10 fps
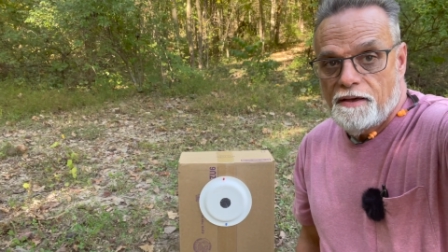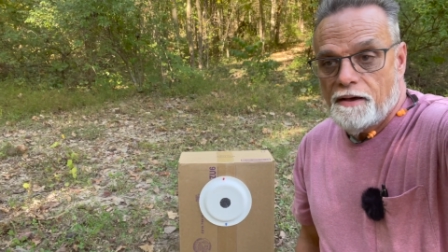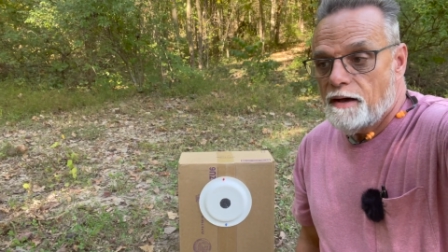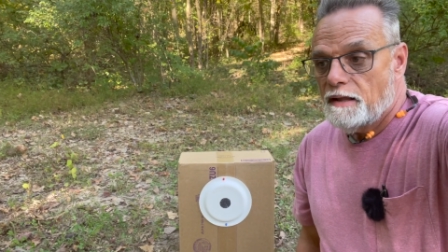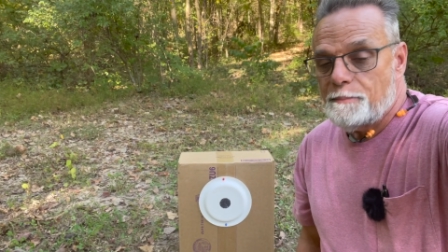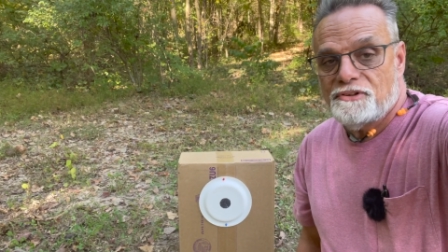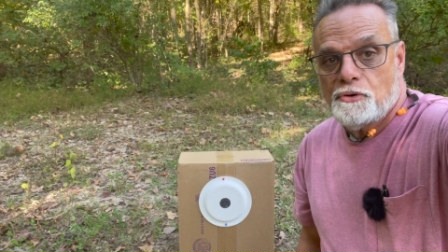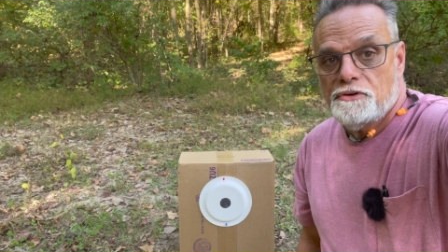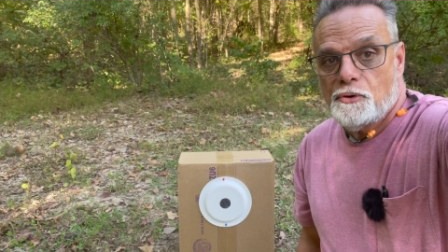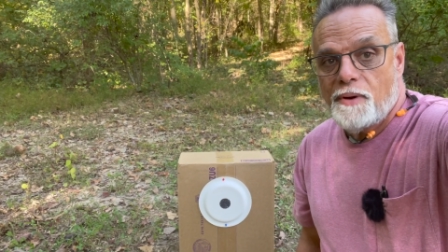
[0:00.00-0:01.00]
Let me
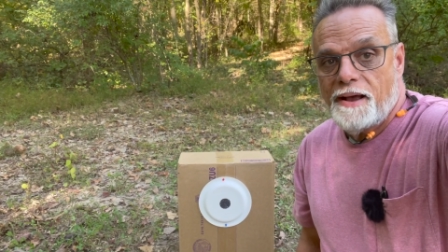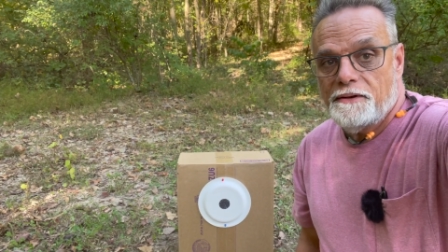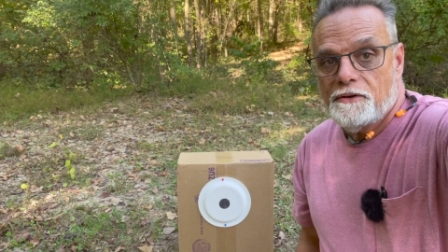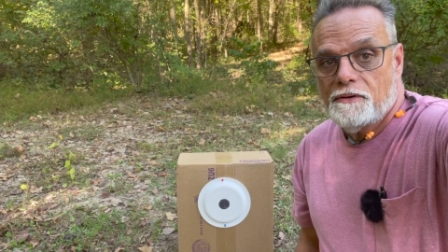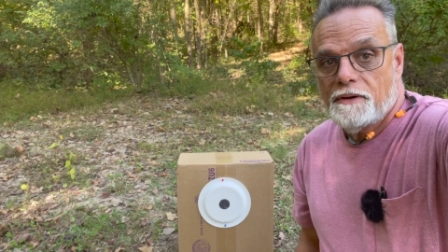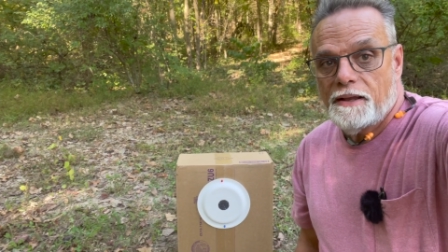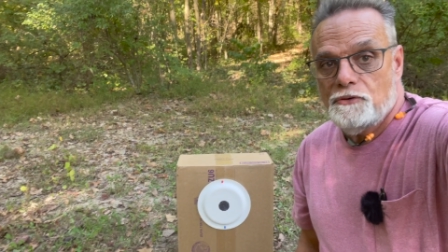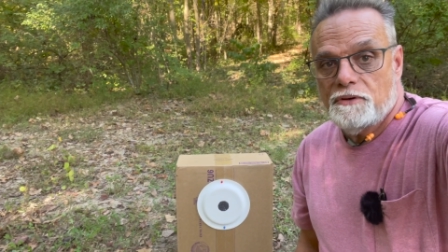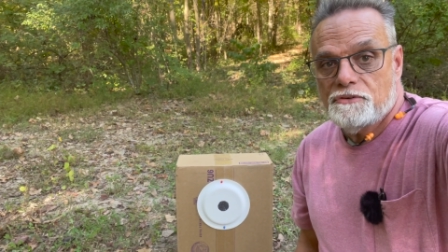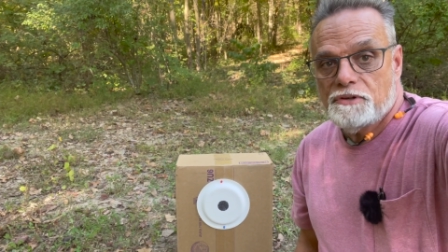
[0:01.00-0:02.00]
turn you around here and you
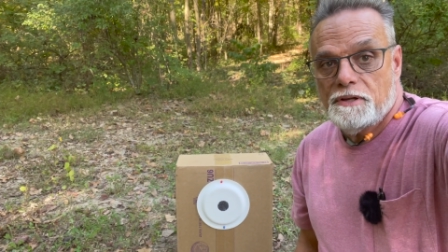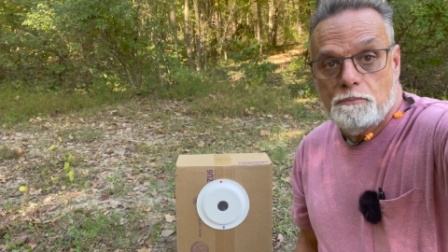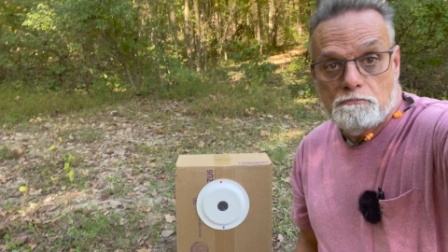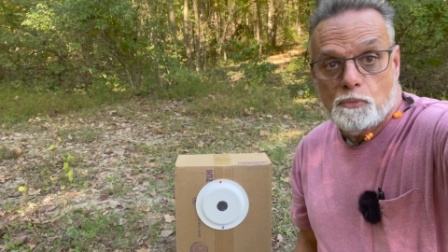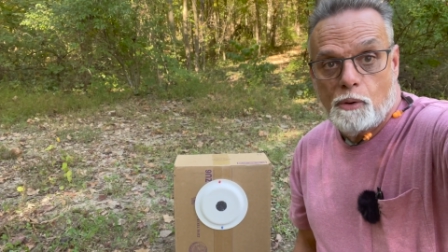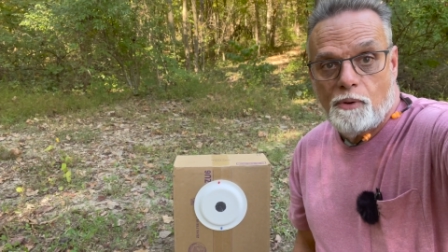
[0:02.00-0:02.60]
can see where we're